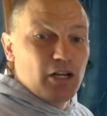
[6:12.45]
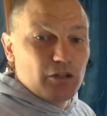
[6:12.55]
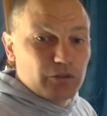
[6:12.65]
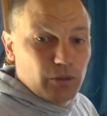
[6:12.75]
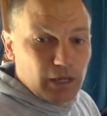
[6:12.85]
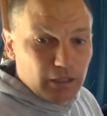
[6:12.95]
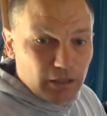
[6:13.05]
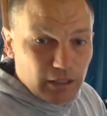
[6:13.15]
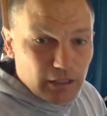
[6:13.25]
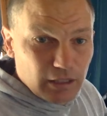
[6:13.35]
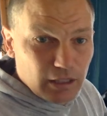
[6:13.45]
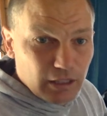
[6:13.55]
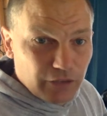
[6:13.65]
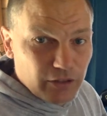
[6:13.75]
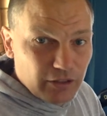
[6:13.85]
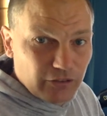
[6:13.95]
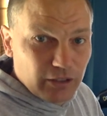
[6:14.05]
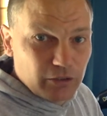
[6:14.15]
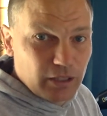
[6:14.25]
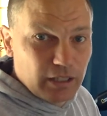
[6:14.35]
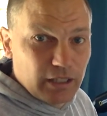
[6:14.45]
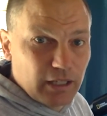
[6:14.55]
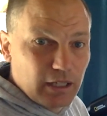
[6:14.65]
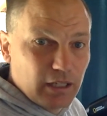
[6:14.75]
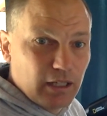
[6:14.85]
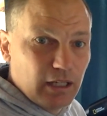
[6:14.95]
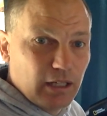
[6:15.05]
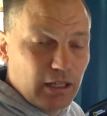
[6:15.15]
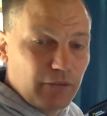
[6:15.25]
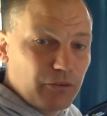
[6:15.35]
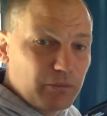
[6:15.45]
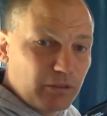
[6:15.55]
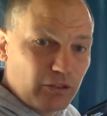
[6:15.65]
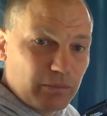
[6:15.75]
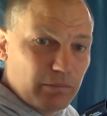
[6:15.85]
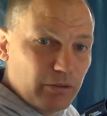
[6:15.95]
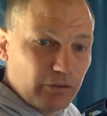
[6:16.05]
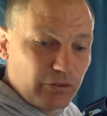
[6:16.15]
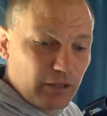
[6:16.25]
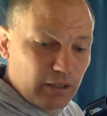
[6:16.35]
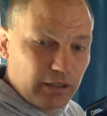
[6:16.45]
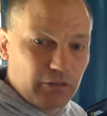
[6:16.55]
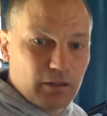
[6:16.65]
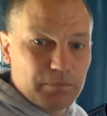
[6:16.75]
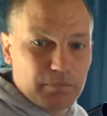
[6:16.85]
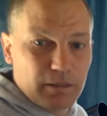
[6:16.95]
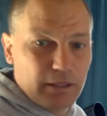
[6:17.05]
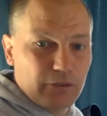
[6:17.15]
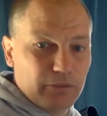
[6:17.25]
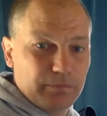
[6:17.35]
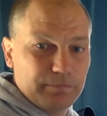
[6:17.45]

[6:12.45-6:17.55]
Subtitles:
So I'll send this out, and then I'll have some examples later on. Thanks.